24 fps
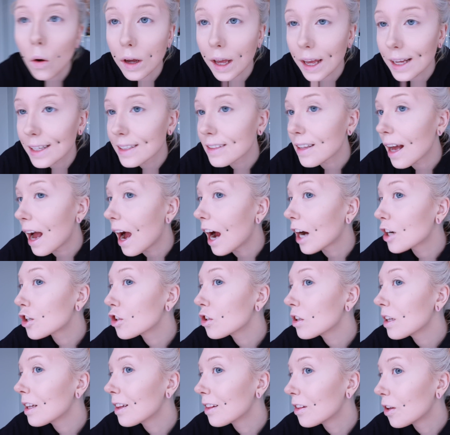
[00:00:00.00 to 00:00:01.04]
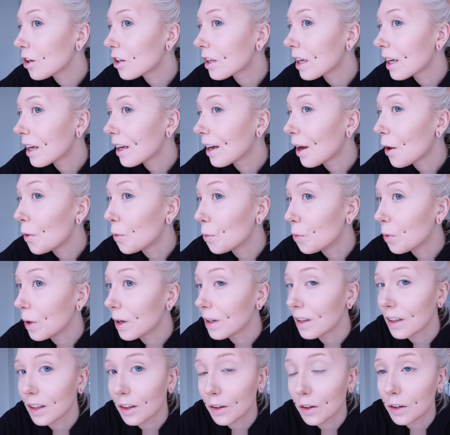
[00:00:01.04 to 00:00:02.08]
Okay, it's actually looking
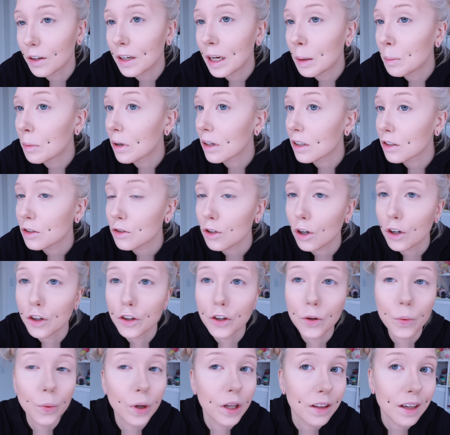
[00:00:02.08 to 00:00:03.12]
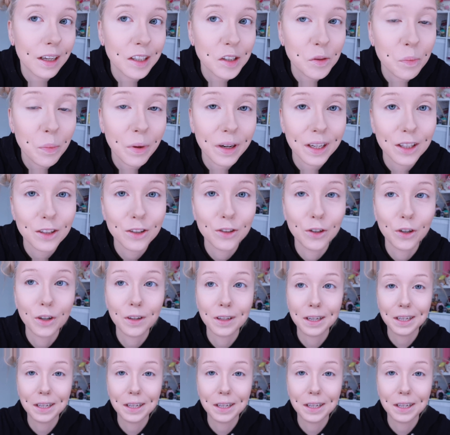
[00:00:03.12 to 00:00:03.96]
really good. I'm gonna start doing this, but it took